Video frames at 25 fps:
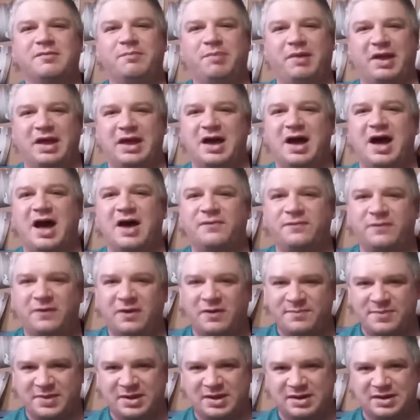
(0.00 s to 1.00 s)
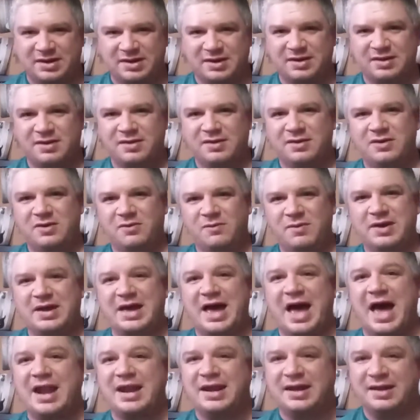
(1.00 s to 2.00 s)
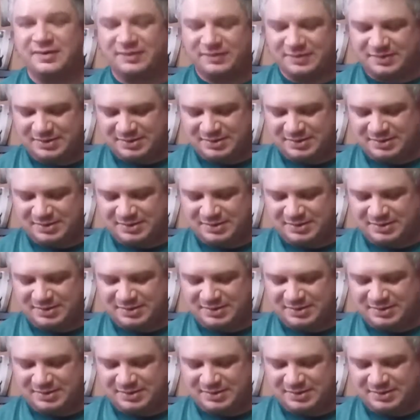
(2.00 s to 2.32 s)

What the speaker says: Play off of me. We got this.